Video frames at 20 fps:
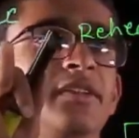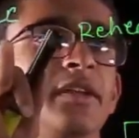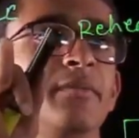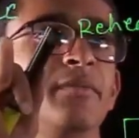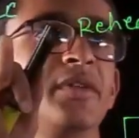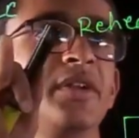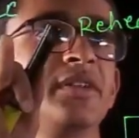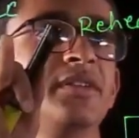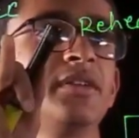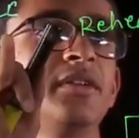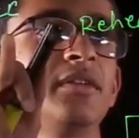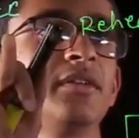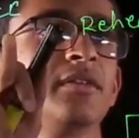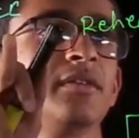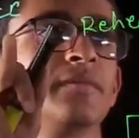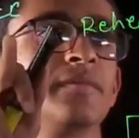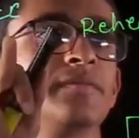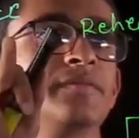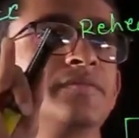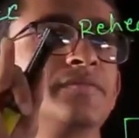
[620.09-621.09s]
temperature
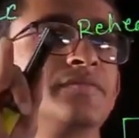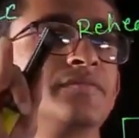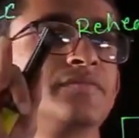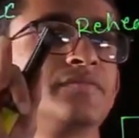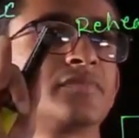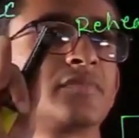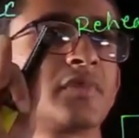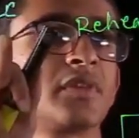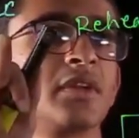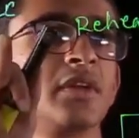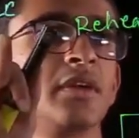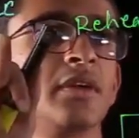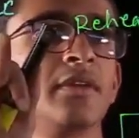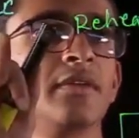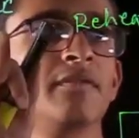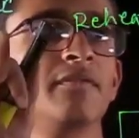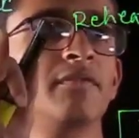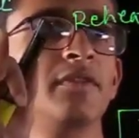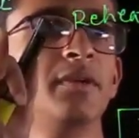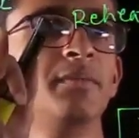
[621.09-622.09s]

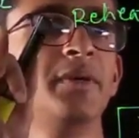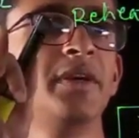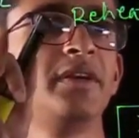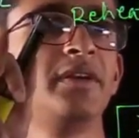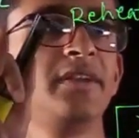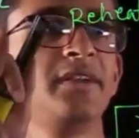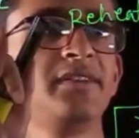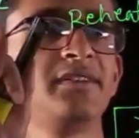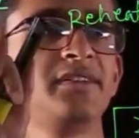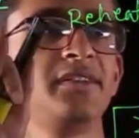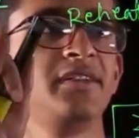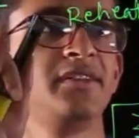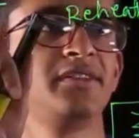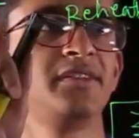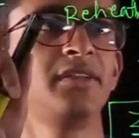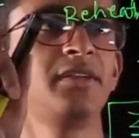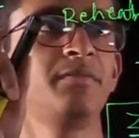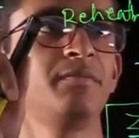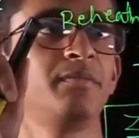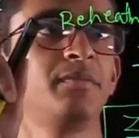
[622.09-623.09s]
will be
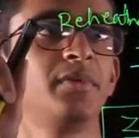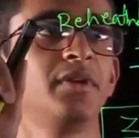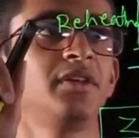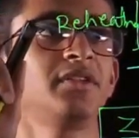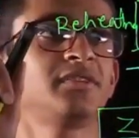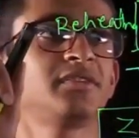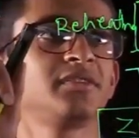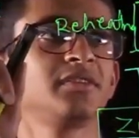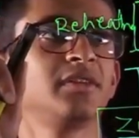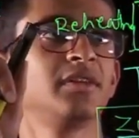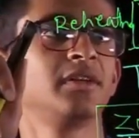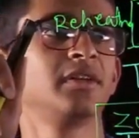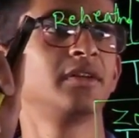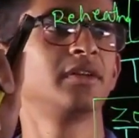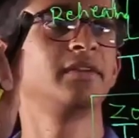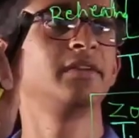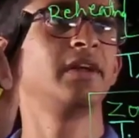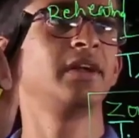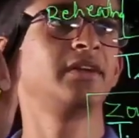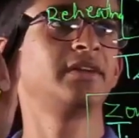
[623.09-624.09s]
TCC plus
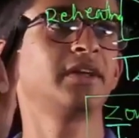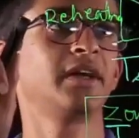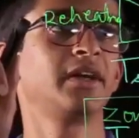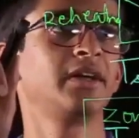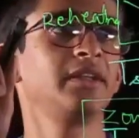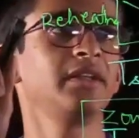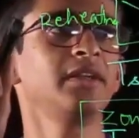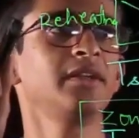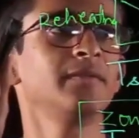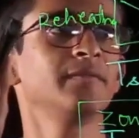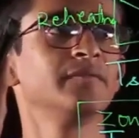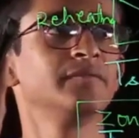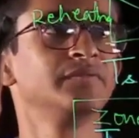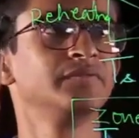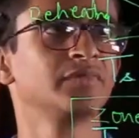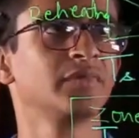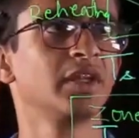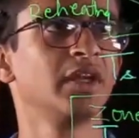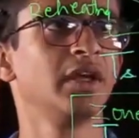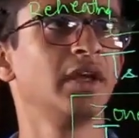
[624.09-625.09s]
delta T
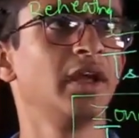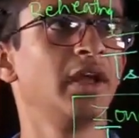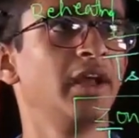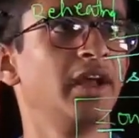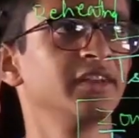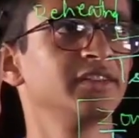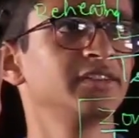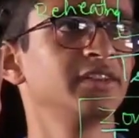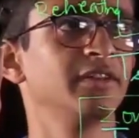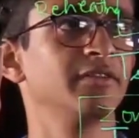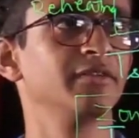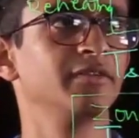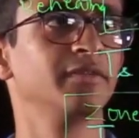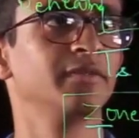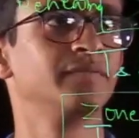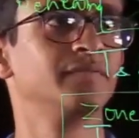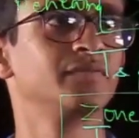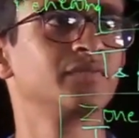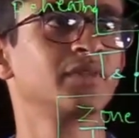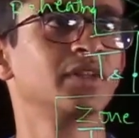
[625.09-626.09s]
SF.
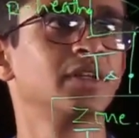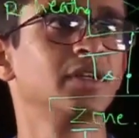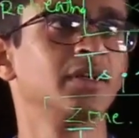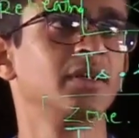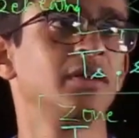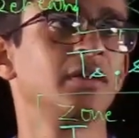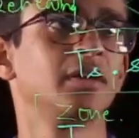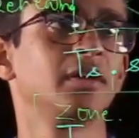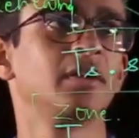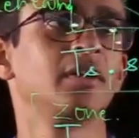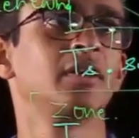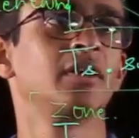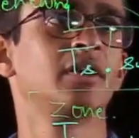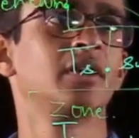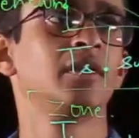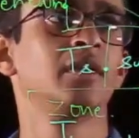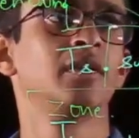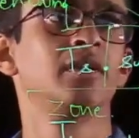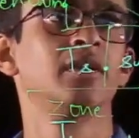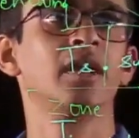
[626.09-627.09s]

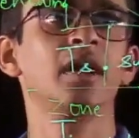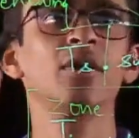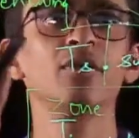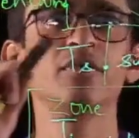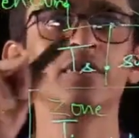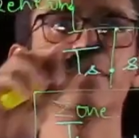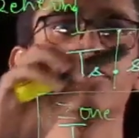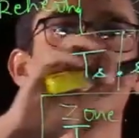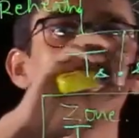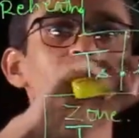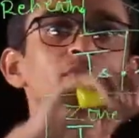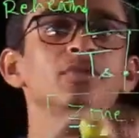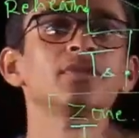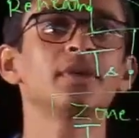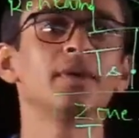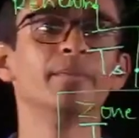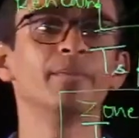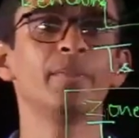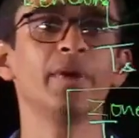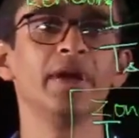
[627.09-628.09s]
Now we want to
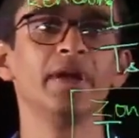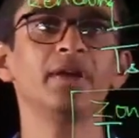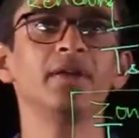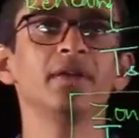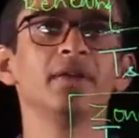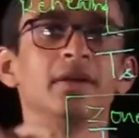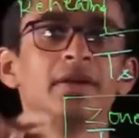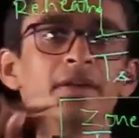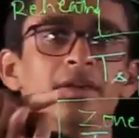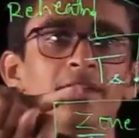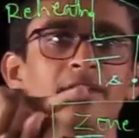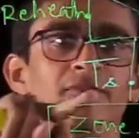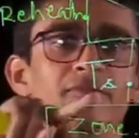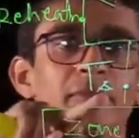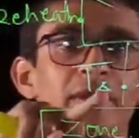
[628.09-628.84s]
compare if